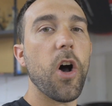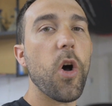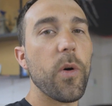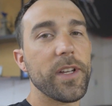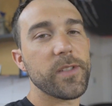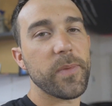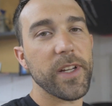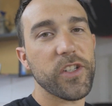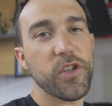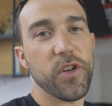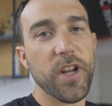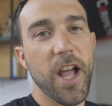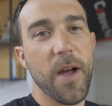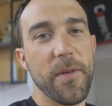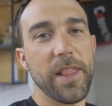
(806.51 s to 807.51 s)
Always make
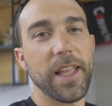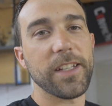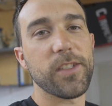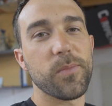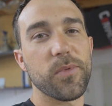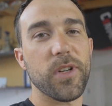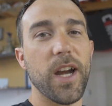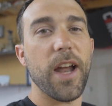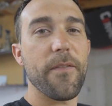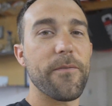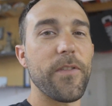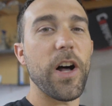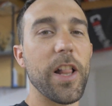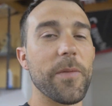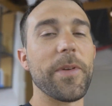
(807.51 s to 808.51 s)
sure you comment, like,
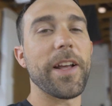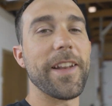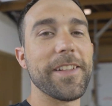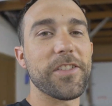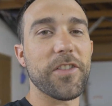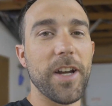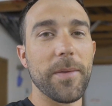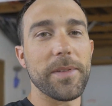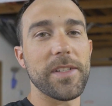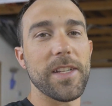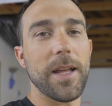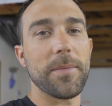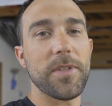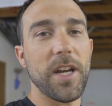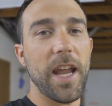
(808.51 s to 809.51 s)
subscribe. Follow me on Instagram and
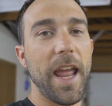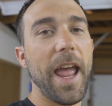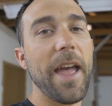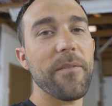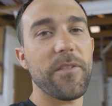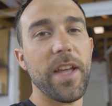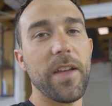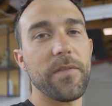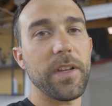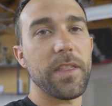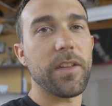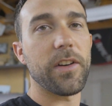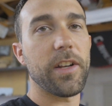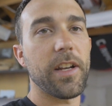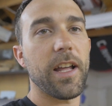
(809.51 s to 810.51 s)
Snapchat at
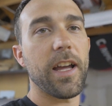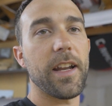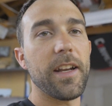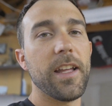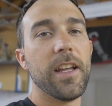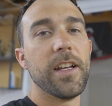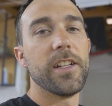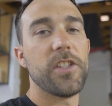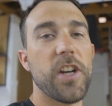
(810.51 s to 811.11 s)
Vanv39.